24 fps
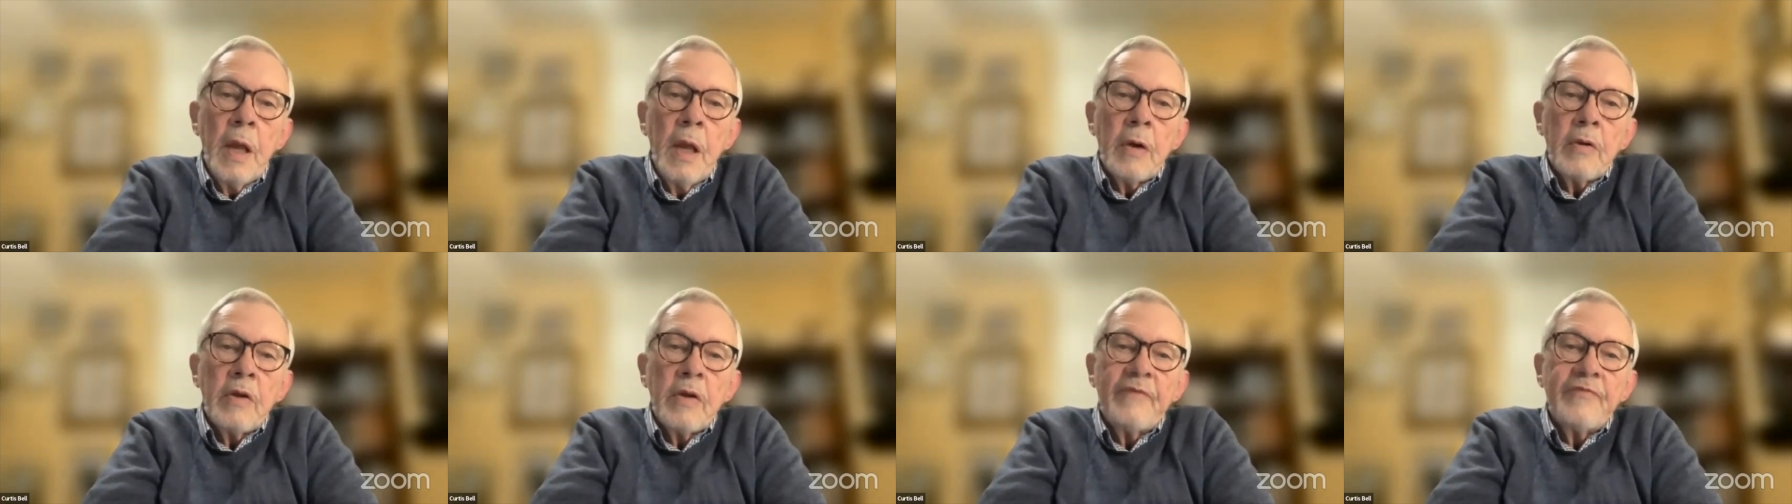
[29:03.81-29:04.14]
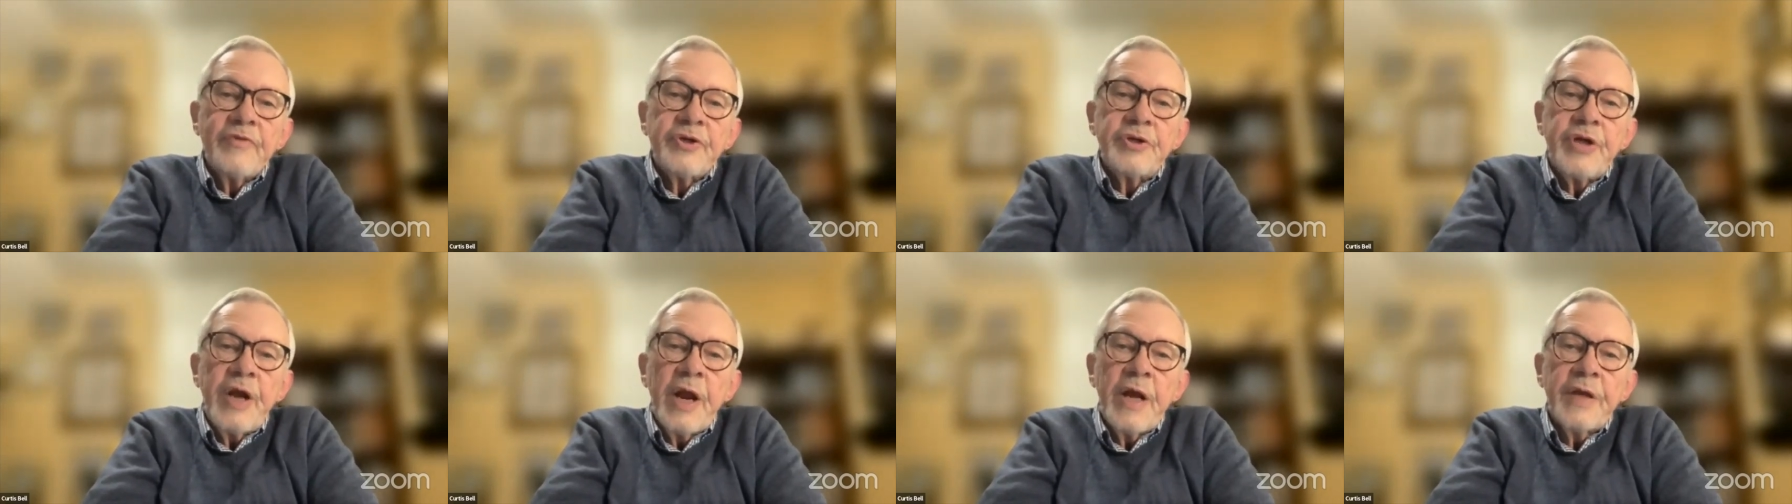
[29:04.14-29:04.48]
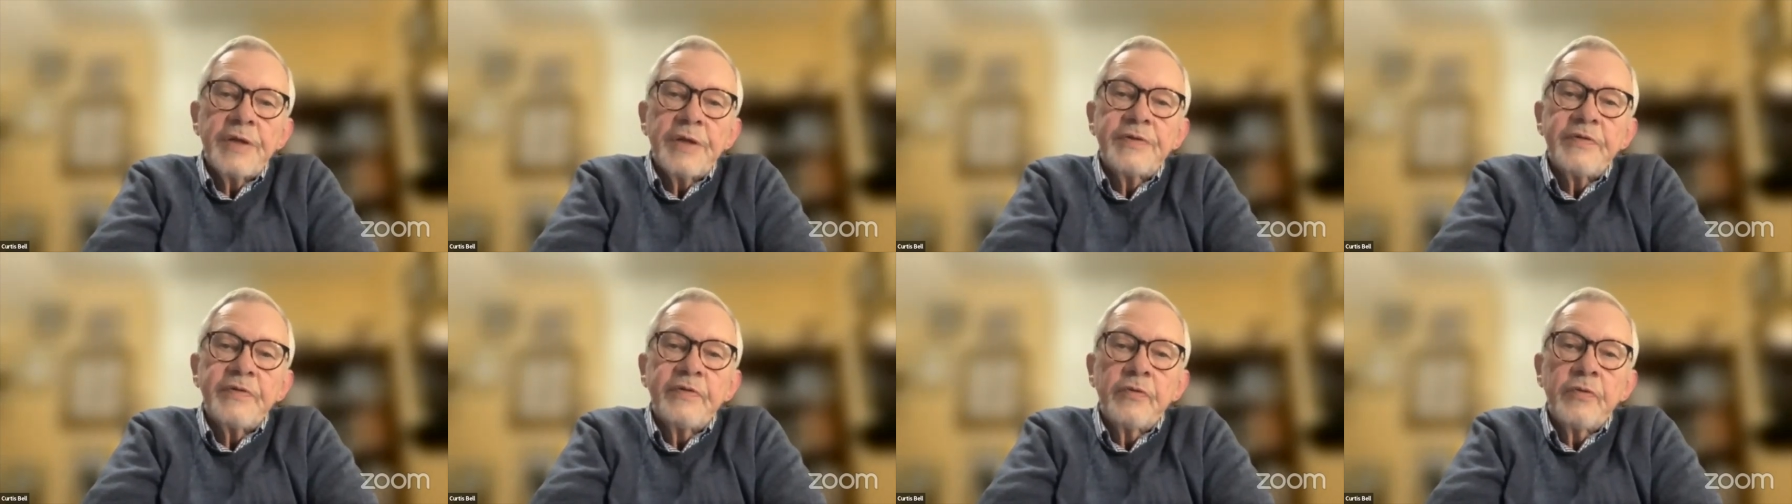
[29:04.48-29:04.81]
We have a
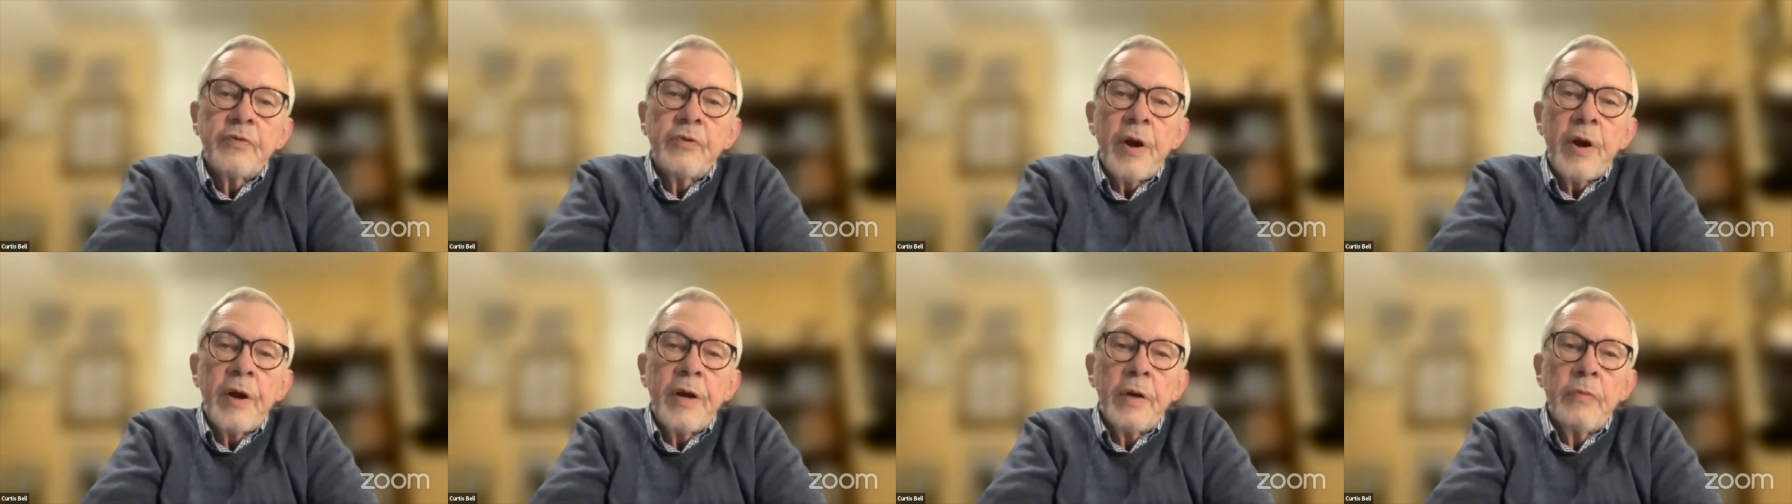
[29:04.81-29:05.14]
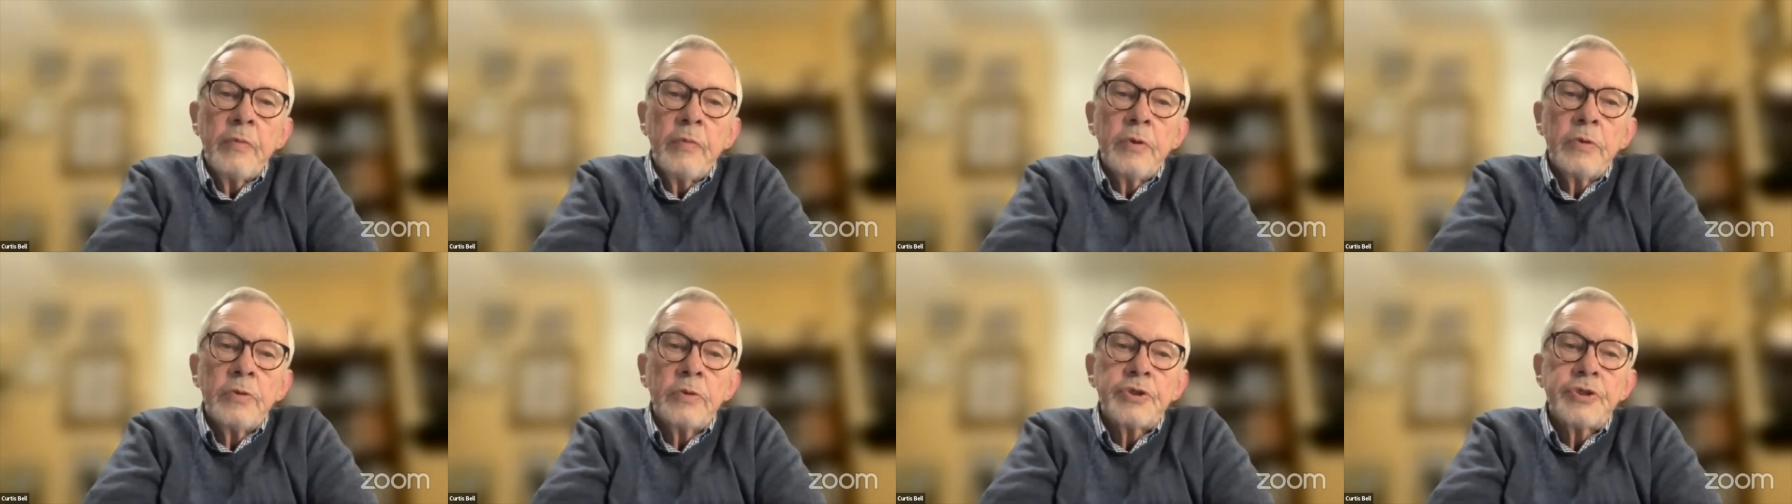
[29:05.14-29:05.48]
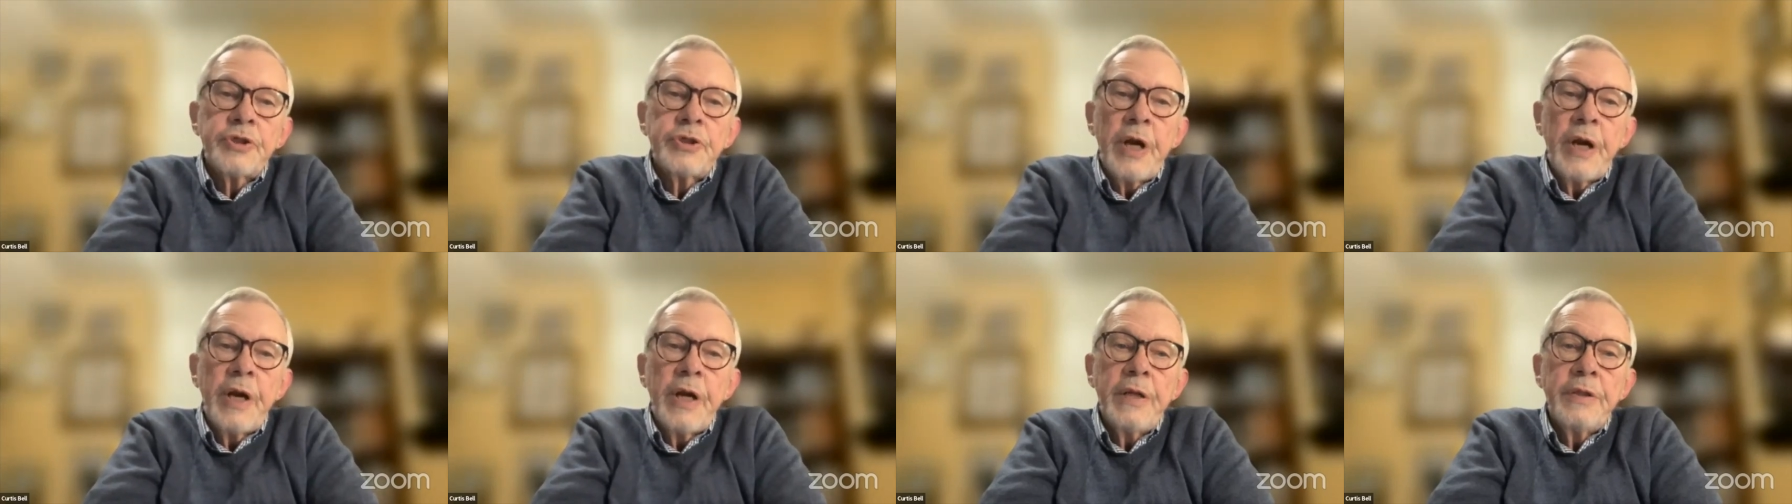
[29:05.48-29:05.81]
chance of creating real
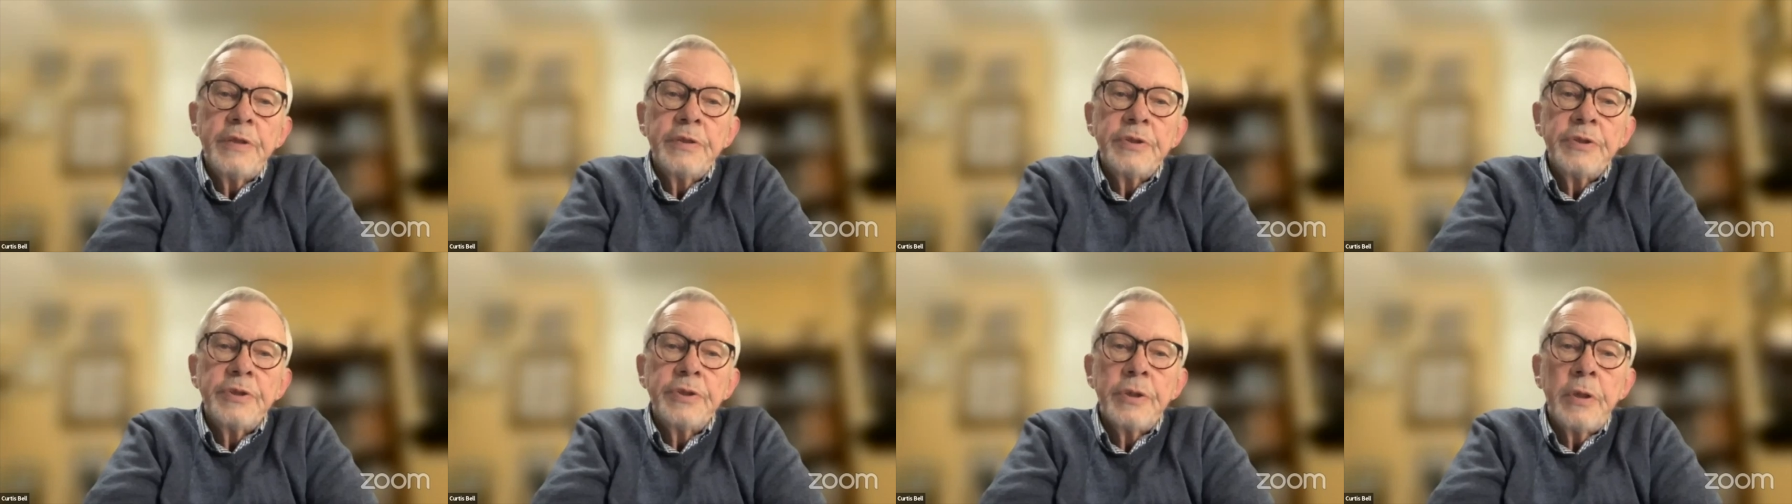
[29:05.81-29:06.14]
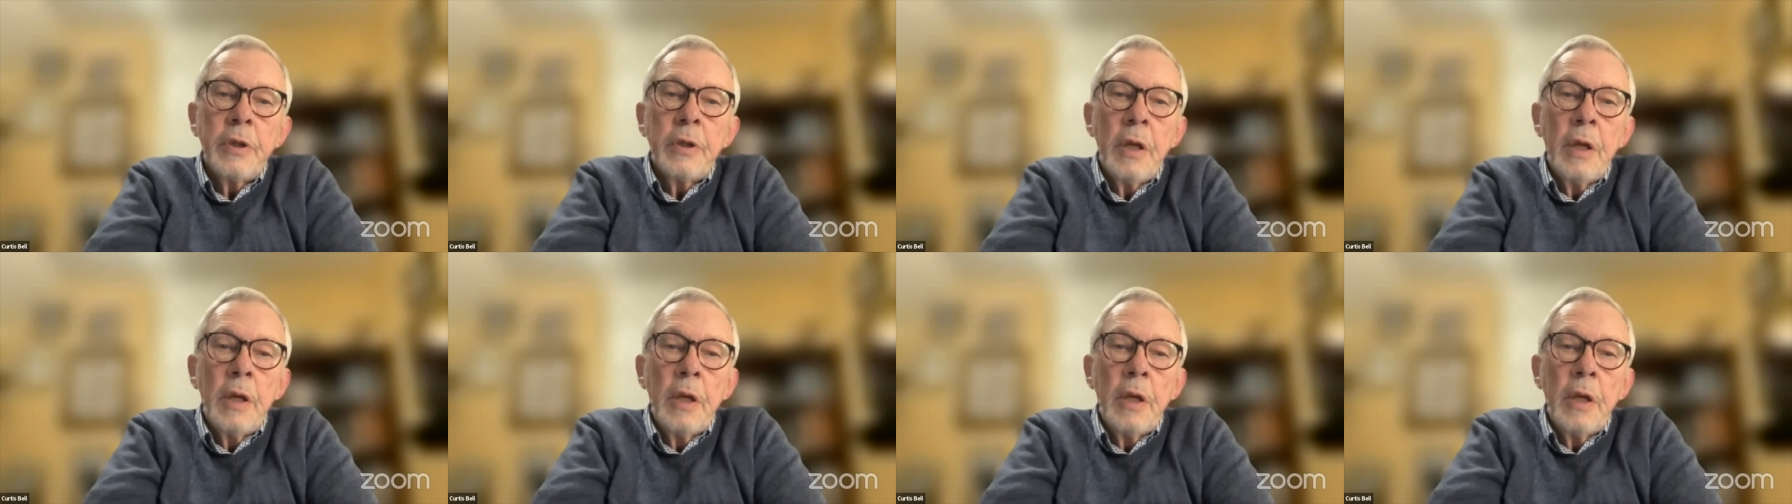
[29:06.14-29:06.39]
change